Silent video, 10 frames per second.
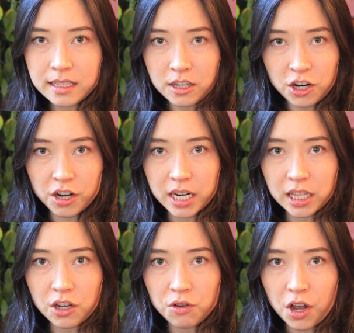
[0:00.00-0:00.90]
is the
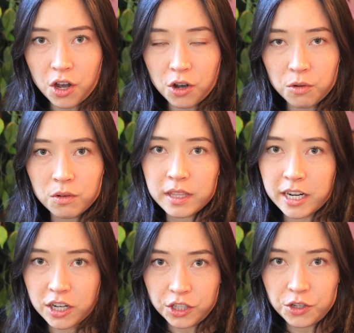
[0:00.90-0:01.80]
current logo.
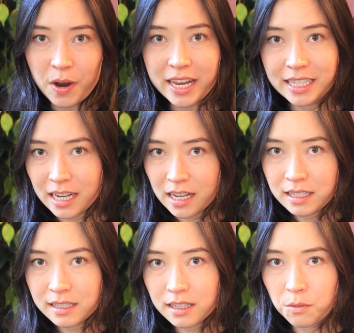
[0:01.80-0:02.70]
There are two
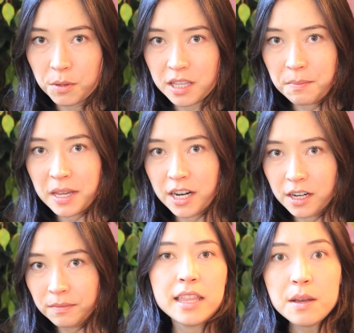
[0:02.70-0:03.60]
ideas. I'll put them
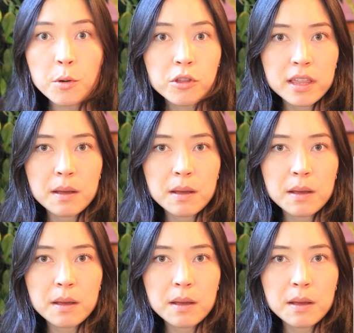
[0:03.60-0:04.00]
here. I think both of